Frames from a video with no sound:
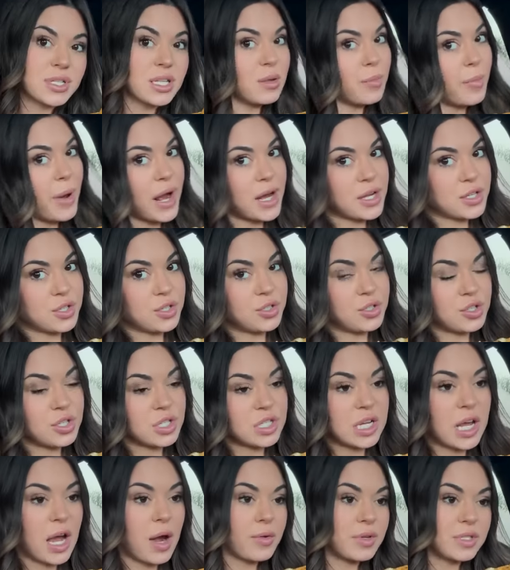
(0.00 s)
in the passenger
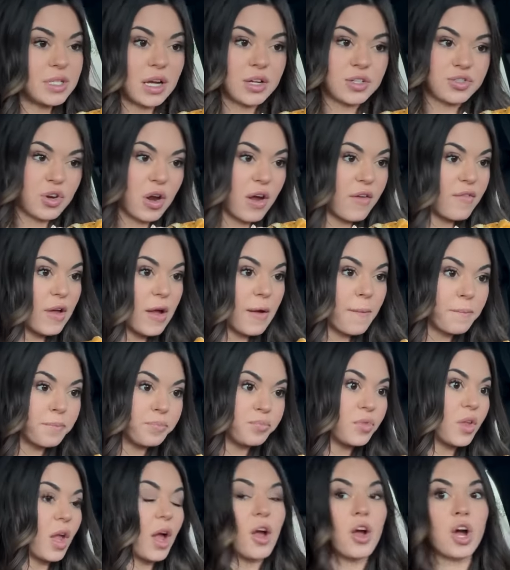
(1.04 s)
seat. I was not driving.
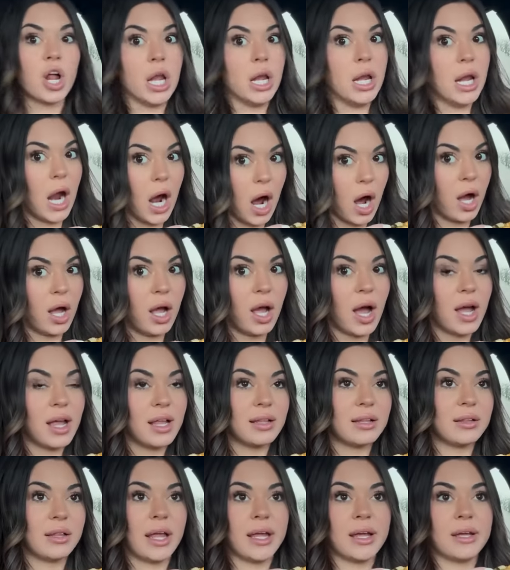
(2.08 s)
I could not.
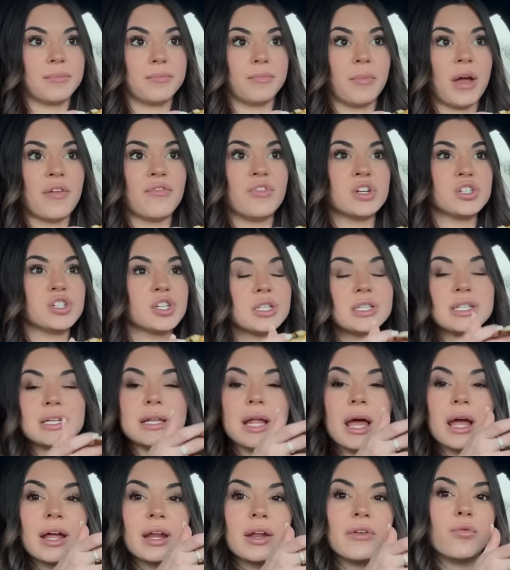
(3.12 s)
My vision's a
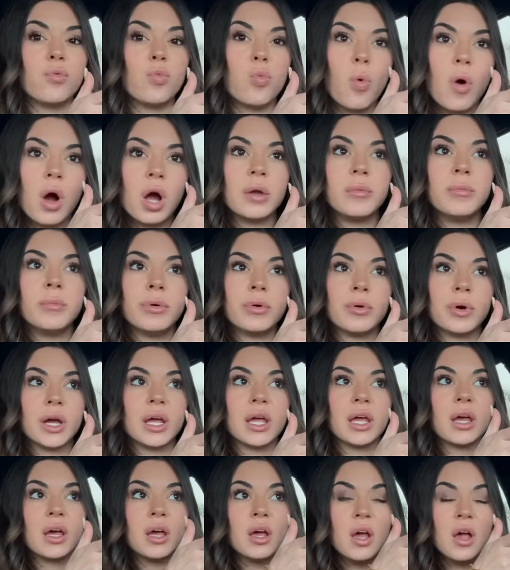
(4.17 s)
negative
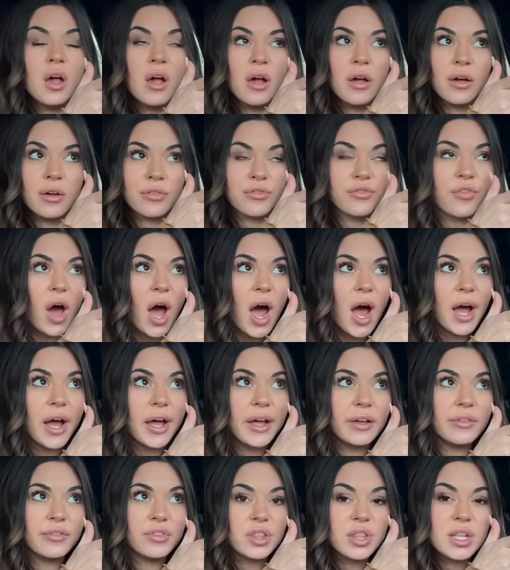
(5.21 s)

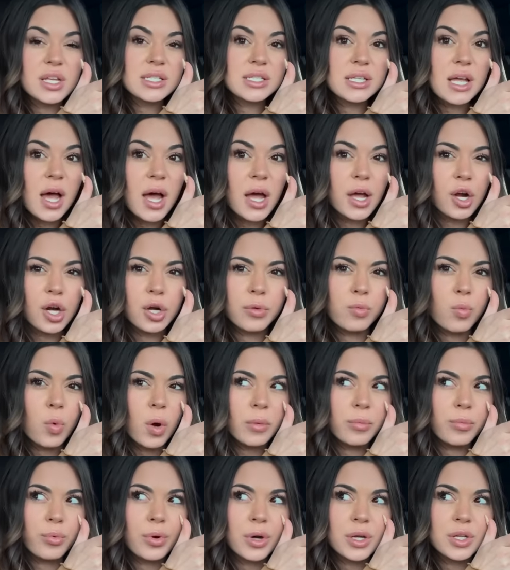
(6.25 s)
1.5 in this eye, or
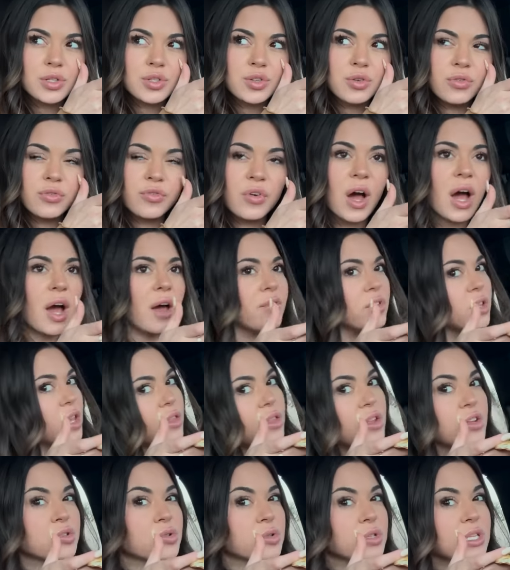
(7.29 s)
1.25, and then
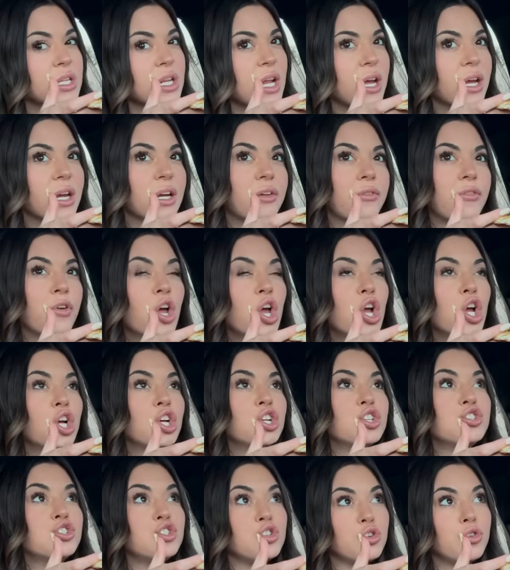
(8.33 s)
this one's a negative
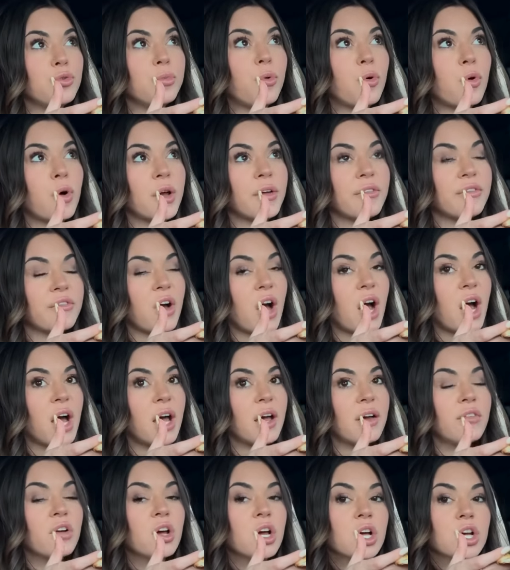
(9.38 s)

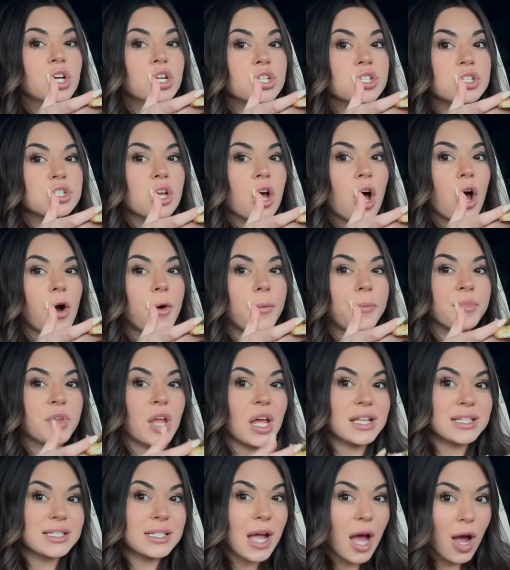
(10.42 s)
2.5. So
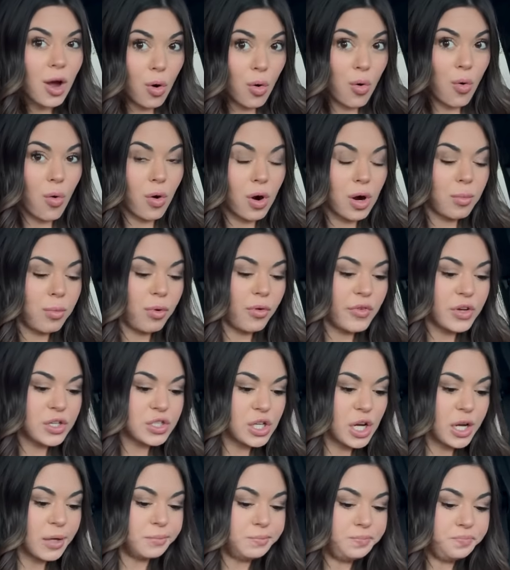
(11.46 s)
it's not horrible
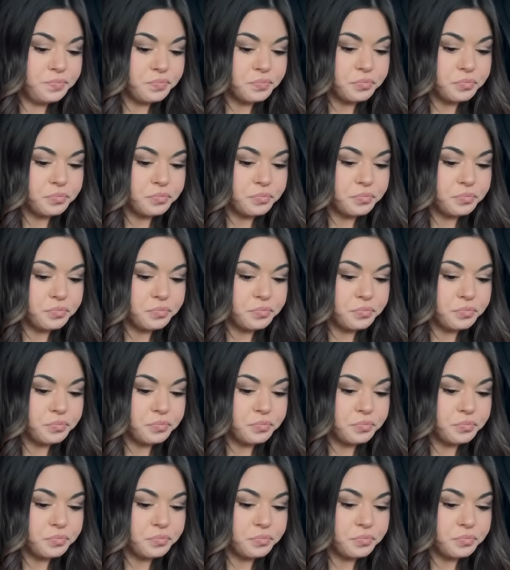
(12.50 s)
vision.